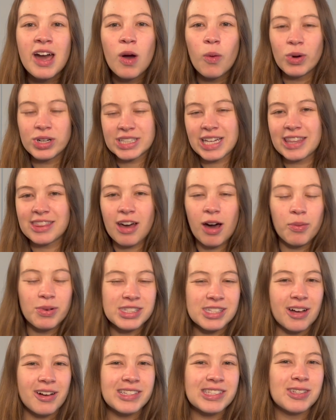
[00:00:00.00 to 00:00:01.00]
which I thought
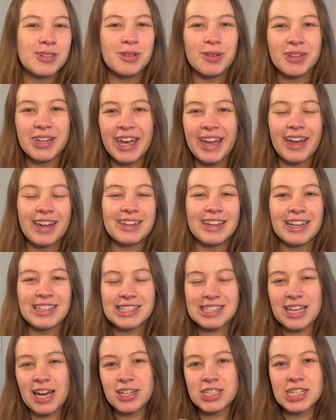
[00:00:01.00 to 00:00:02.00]
was also like a
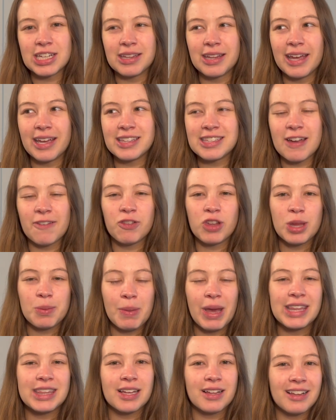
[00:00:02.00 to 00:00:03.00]
nice touch and like definitely
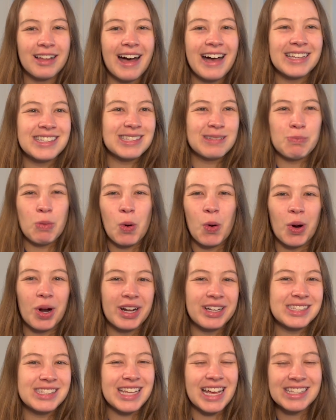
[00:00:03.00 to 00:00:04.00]
made the class more
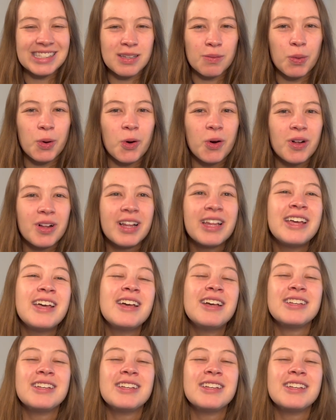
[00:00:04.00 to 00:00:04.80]
accessible.